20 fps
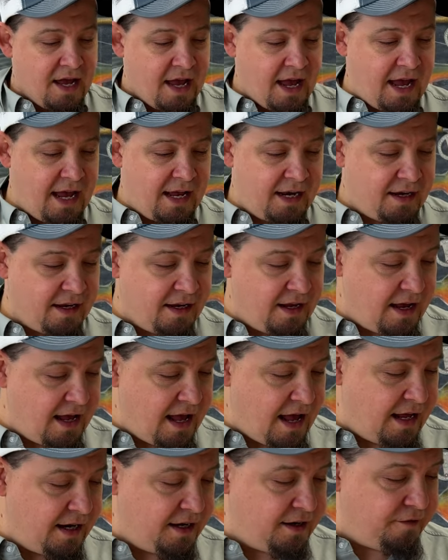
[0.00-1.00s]

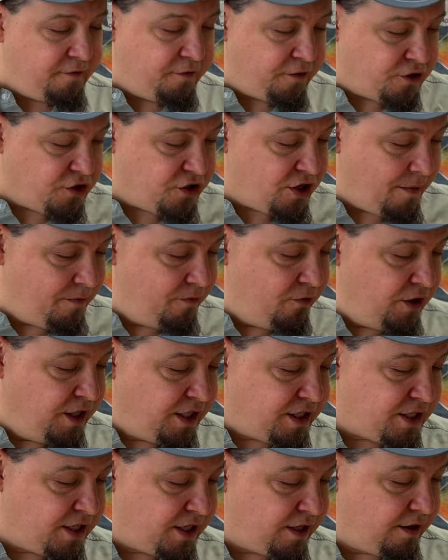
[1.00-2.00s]
And for some
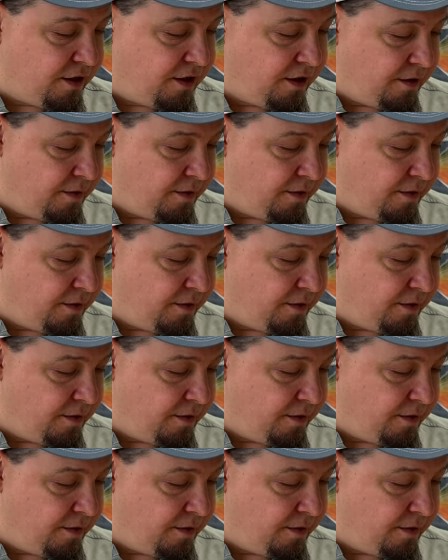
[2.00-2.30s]
reason,